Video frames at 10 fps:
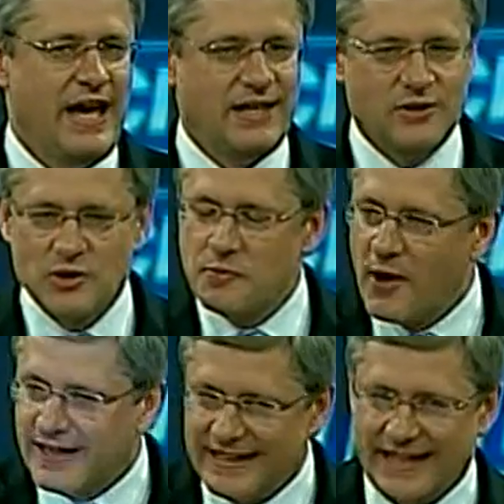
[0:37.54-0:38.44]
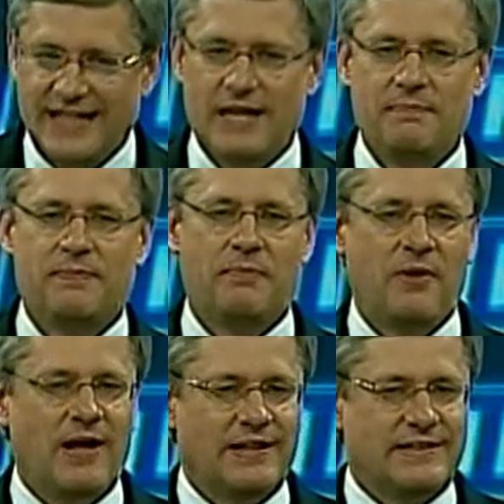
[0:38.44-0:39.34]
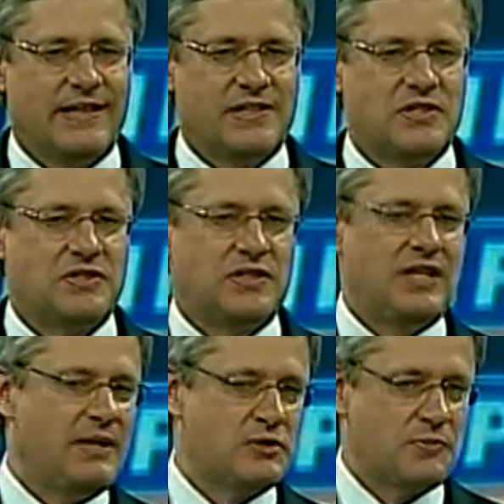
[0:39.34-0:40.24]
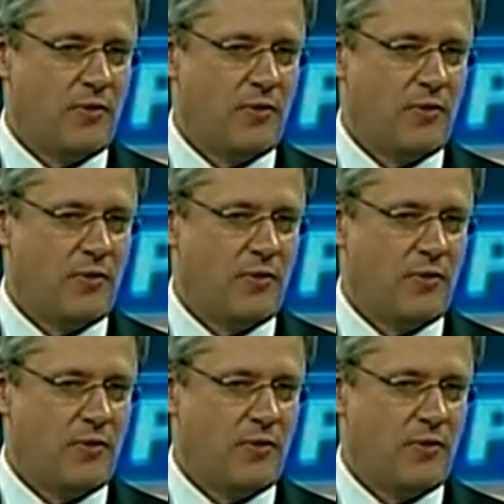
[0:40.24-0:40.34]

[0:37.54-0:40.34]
Politics is a team sport.